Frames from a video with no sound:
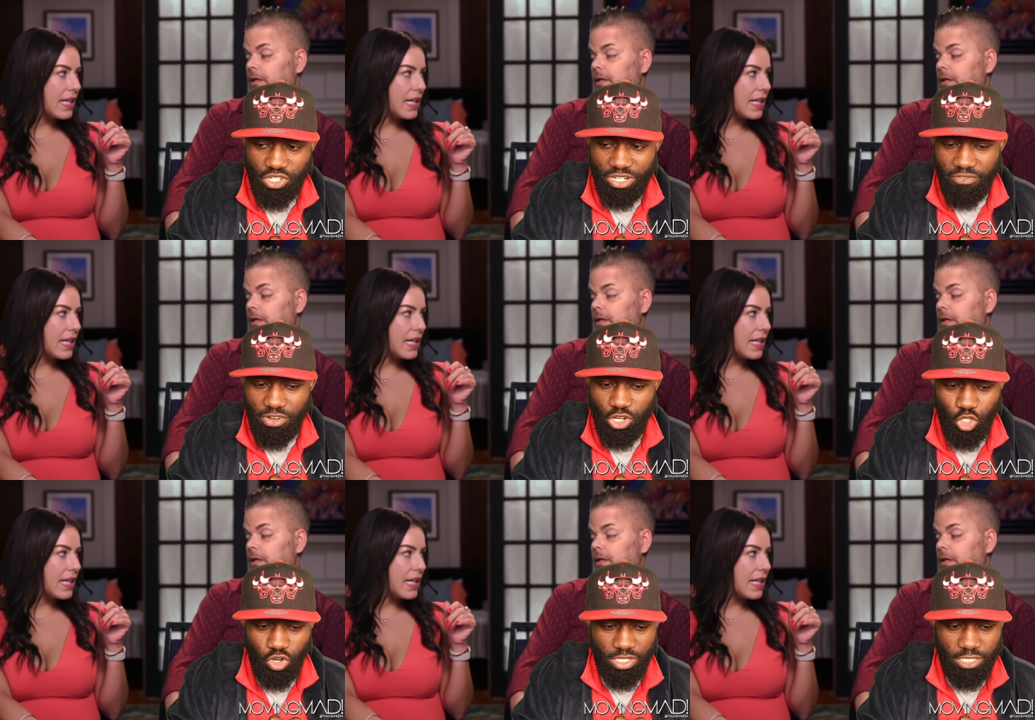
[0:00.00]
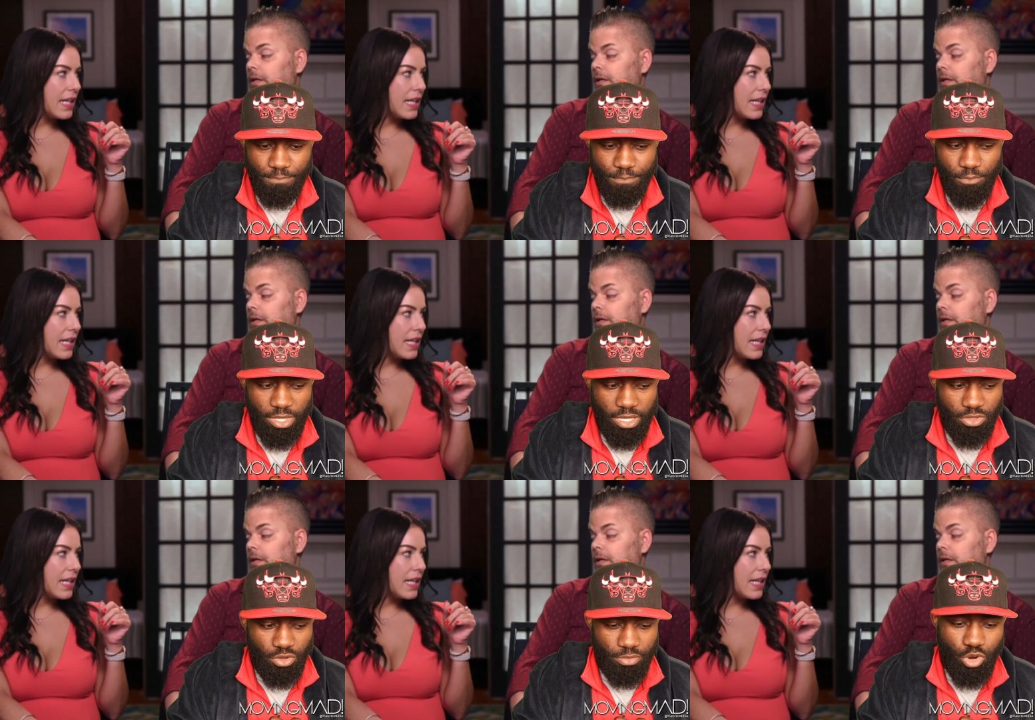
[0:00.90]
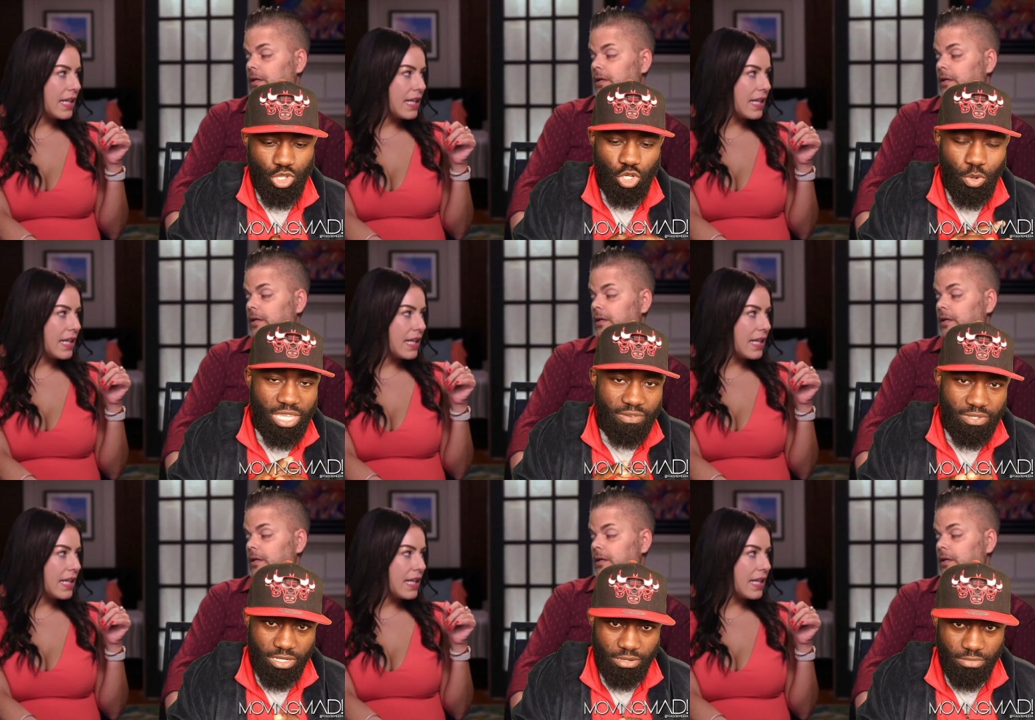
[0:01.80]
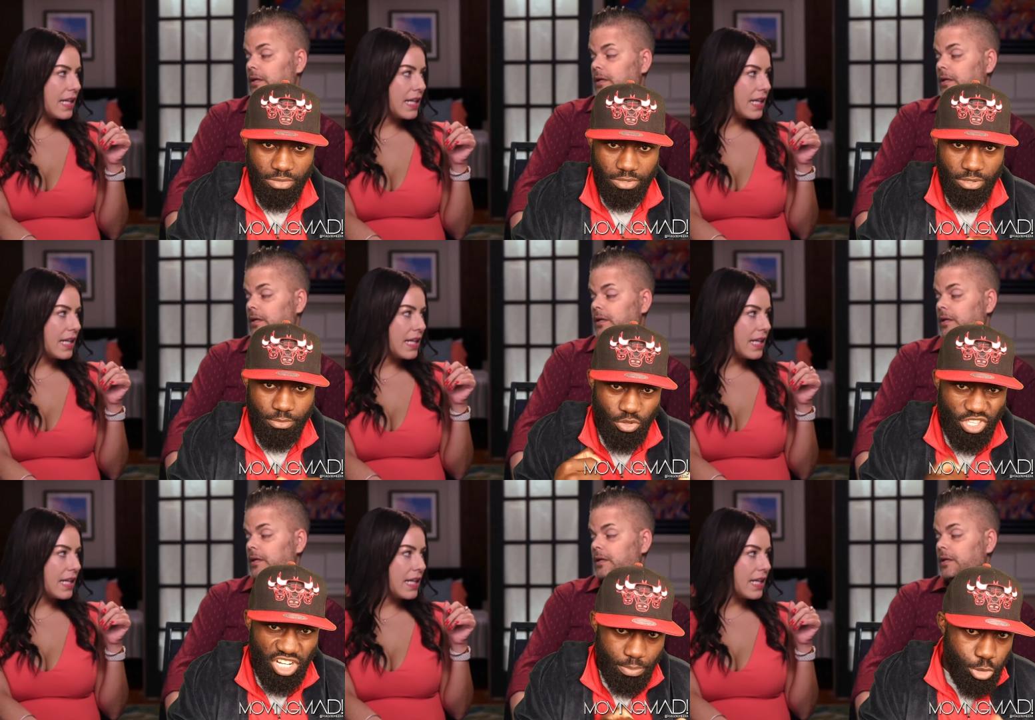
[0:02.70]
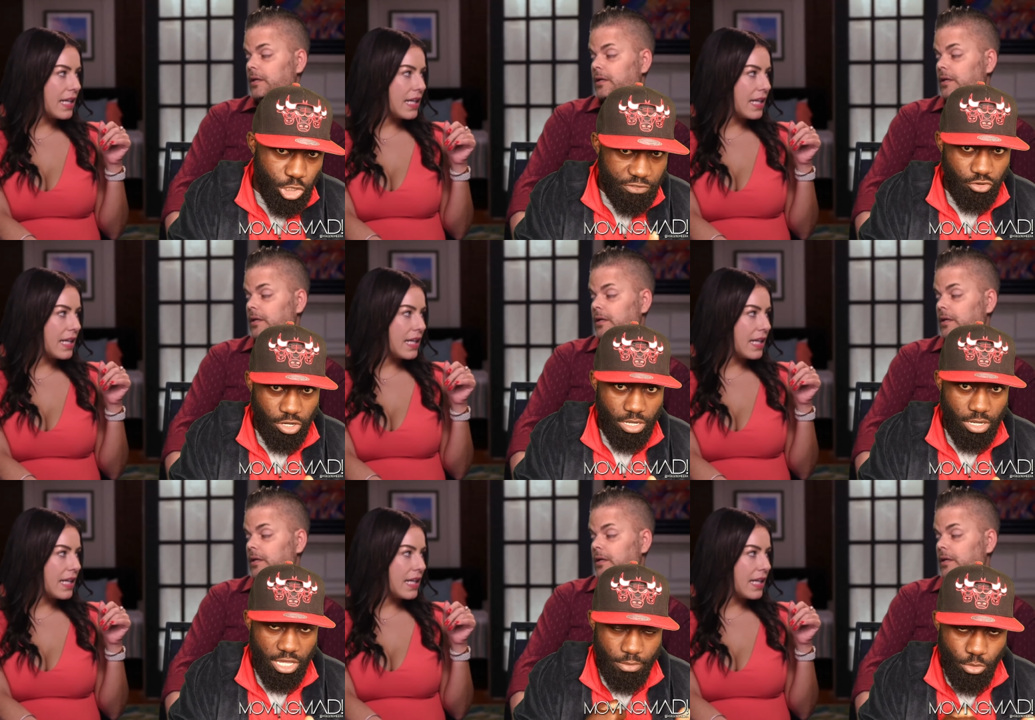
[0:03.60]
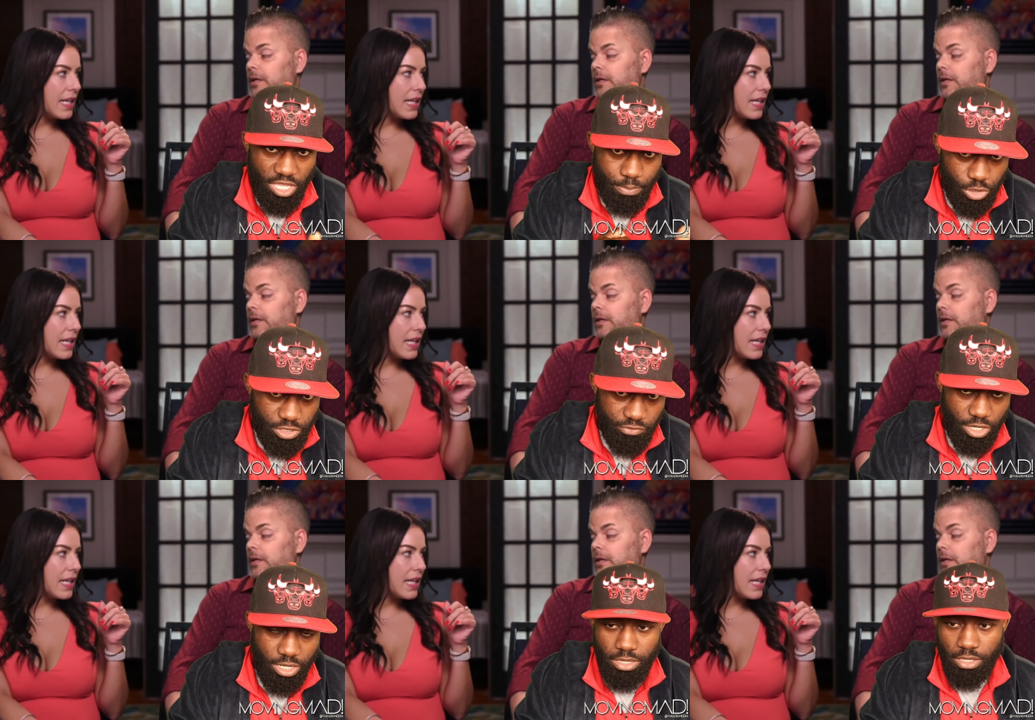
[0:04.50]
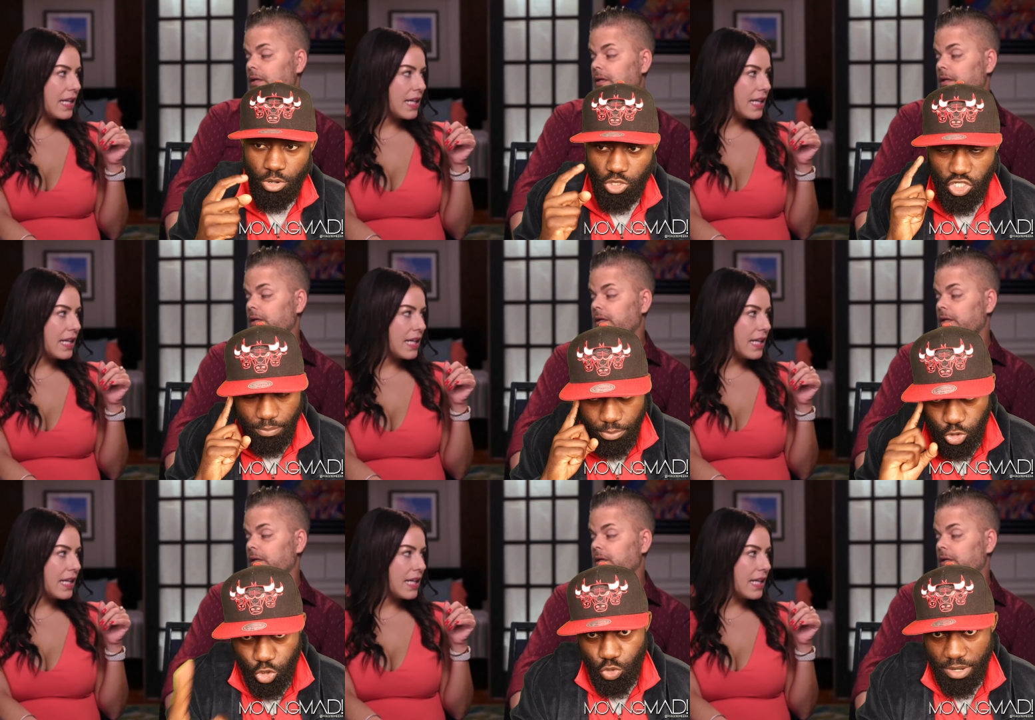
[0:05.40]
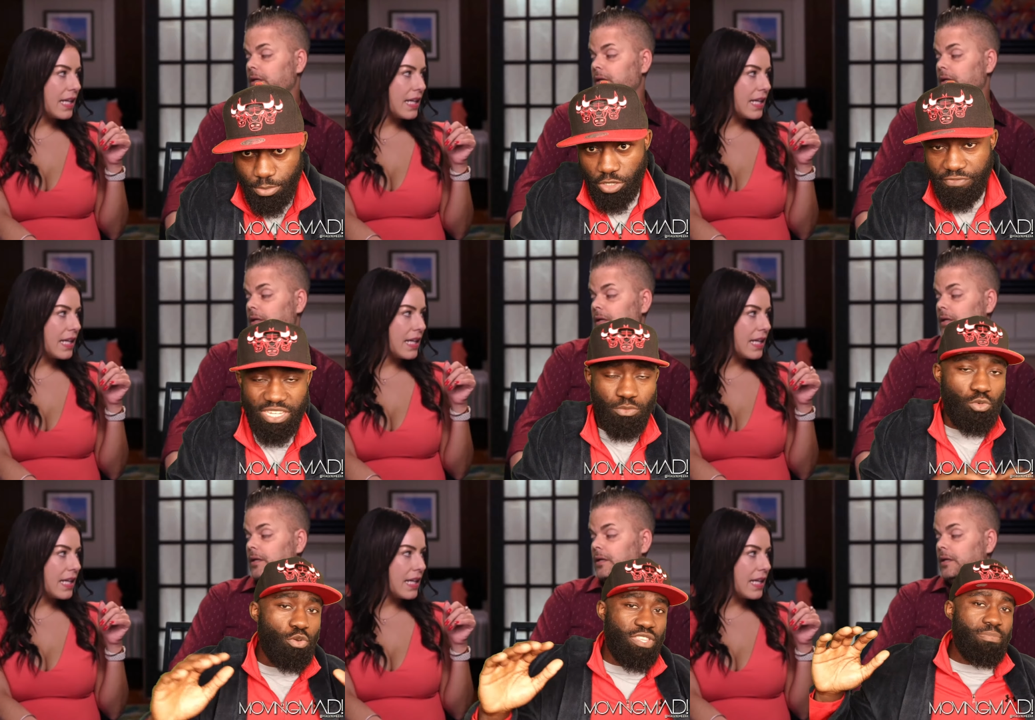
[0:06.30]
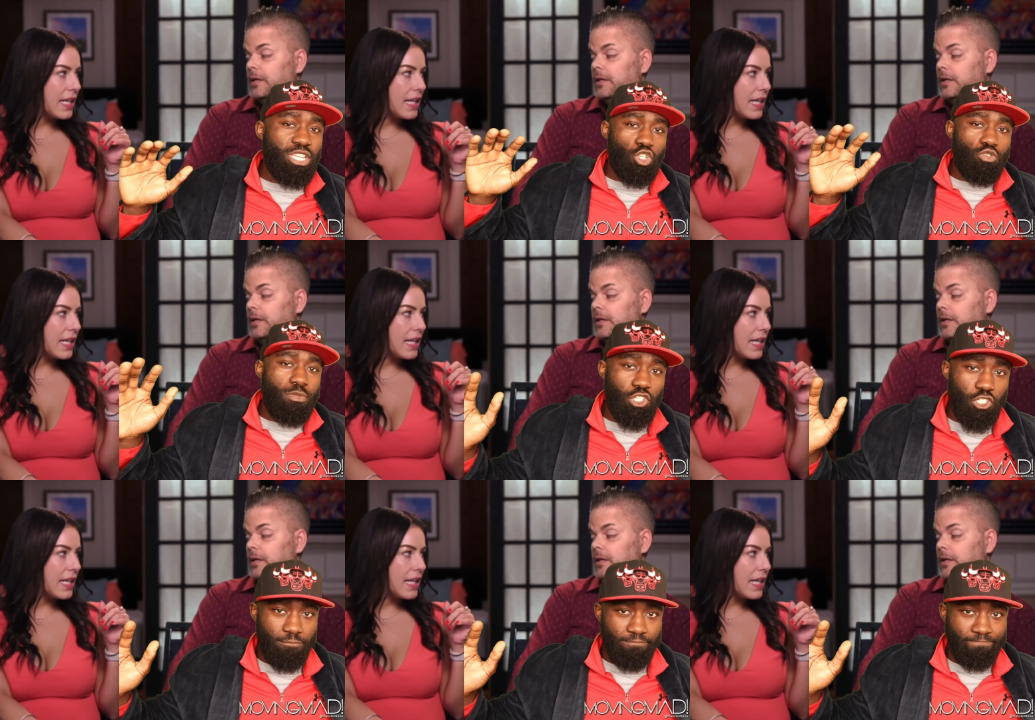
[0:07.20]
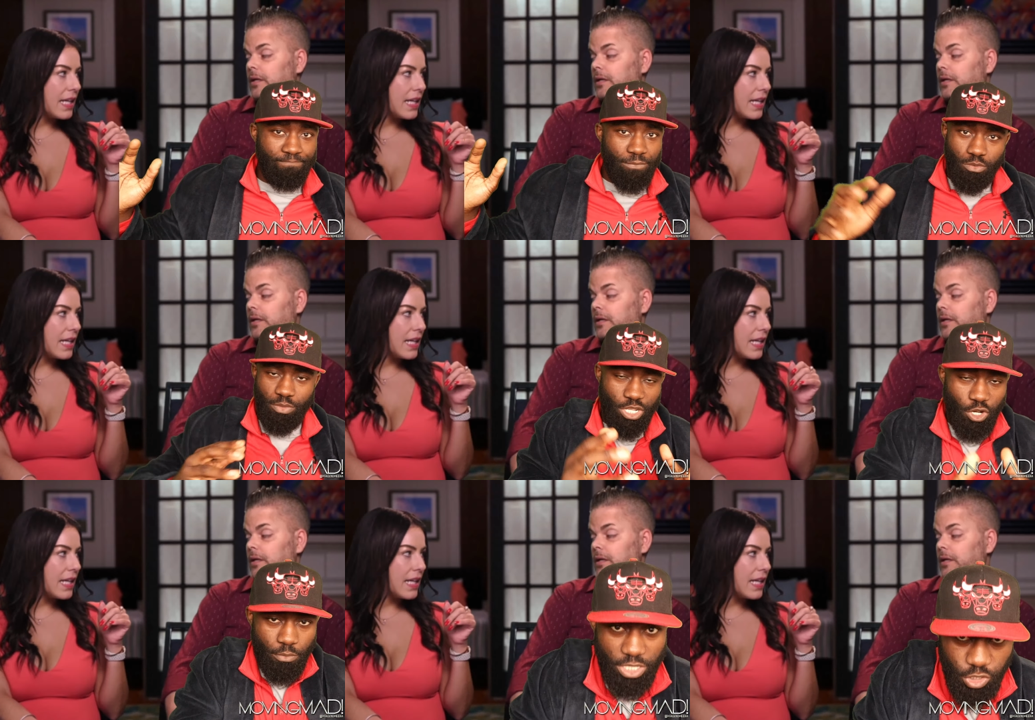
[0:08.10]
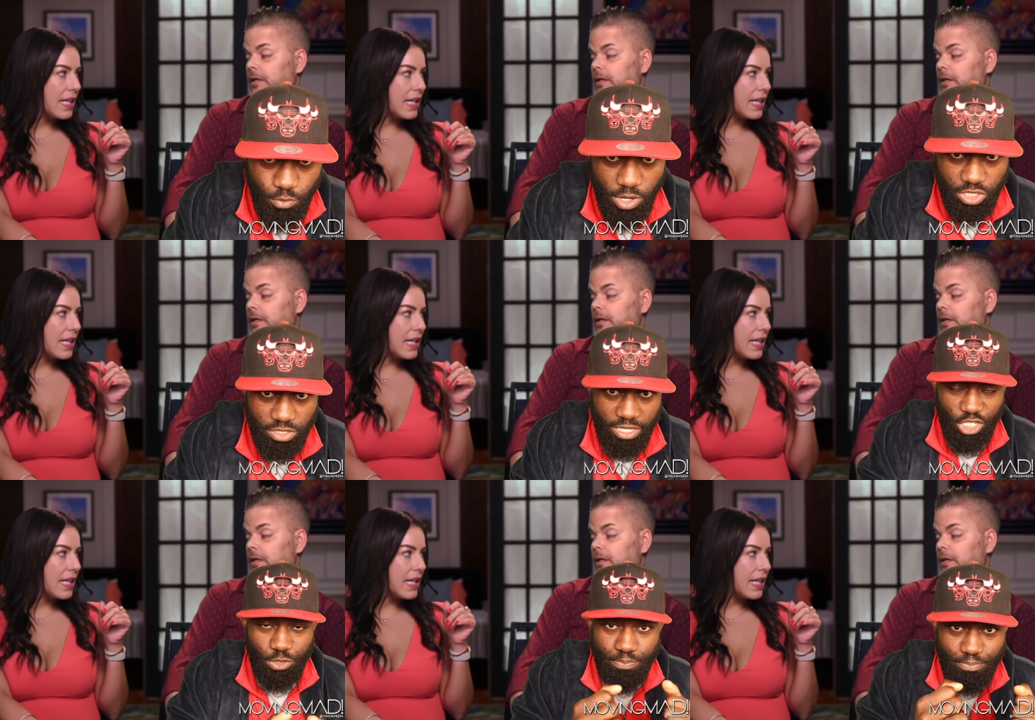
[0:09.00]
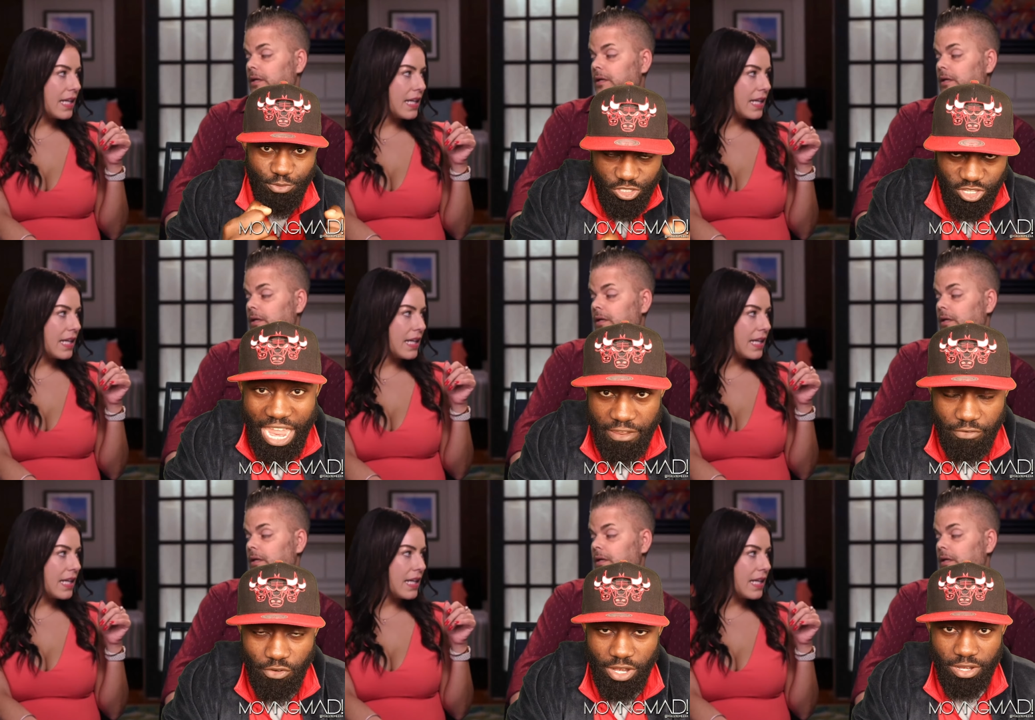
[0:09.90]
Speaker 1: that reassurance, the more you don't give it to them, the more they're going to push for it. And the more they push for it, the more it's going to push you away. But you're thinking, whoa, they're being too much. When they're not being too much, they're just dying for it.